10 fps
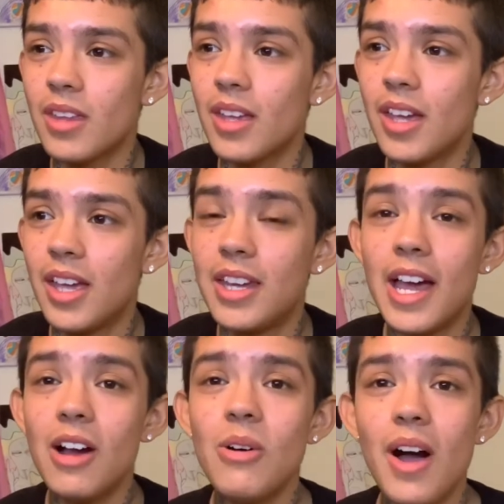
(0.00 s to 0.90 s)

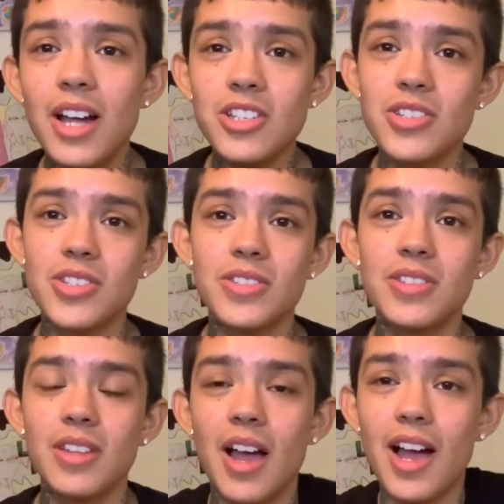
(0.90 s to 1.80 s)
now
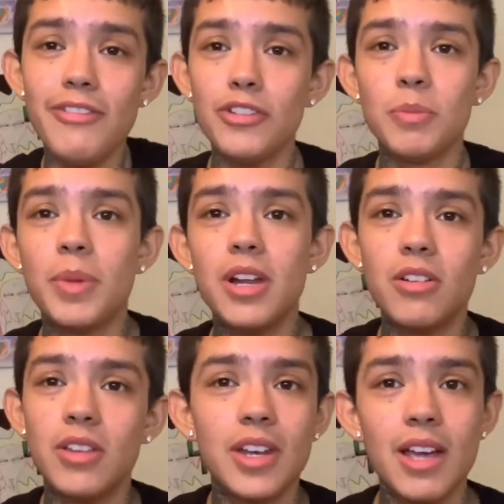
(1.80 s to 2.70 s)
I feel better
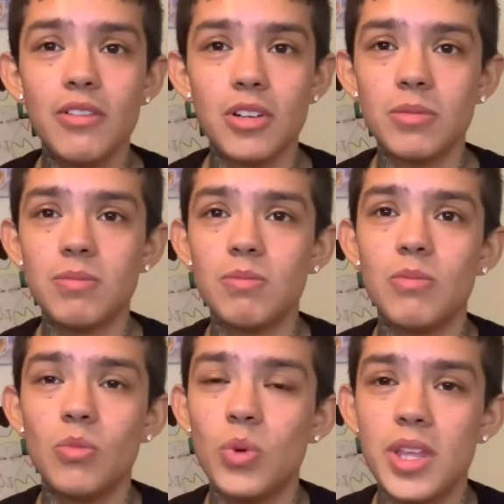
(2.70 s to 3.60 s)
than ever
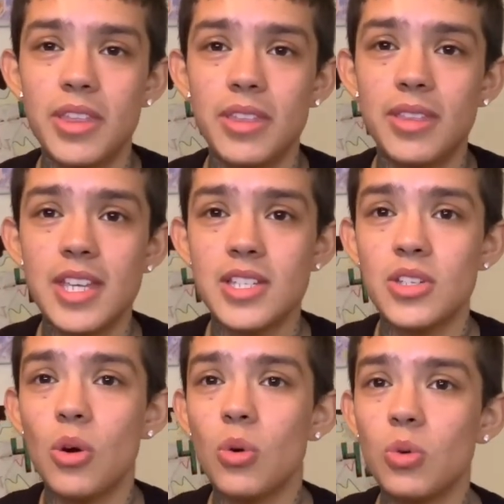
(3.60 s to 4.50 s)
with this
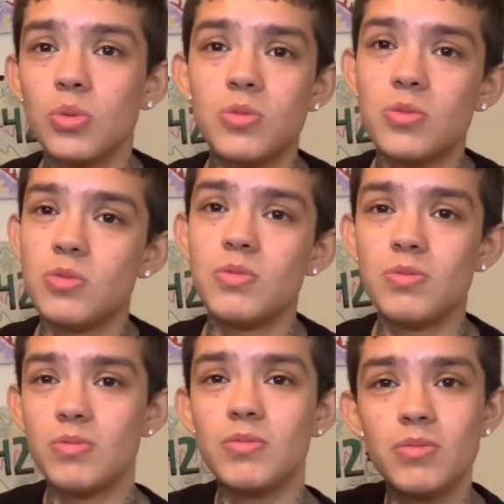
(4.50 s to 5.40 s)
whole
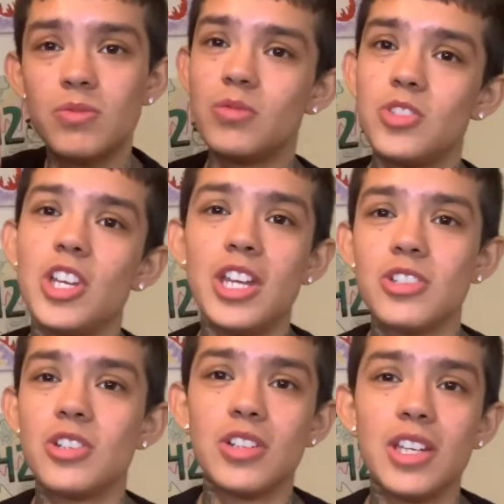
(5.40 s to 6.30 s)
Jake
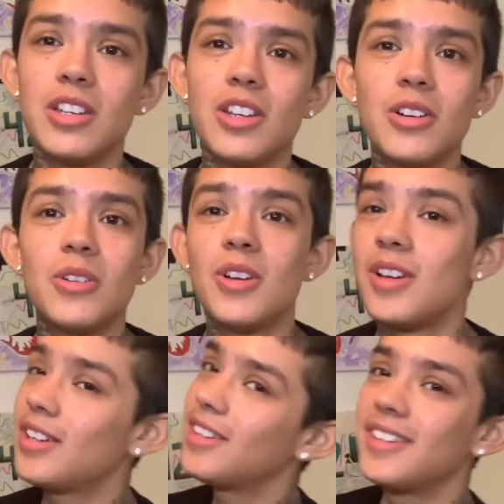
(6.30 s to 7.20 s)
journey,
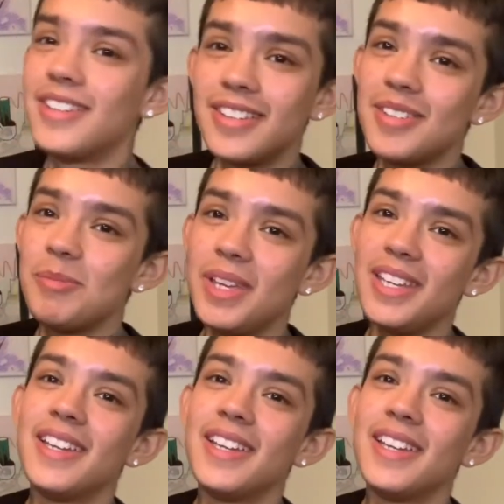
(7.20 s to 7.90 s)
me.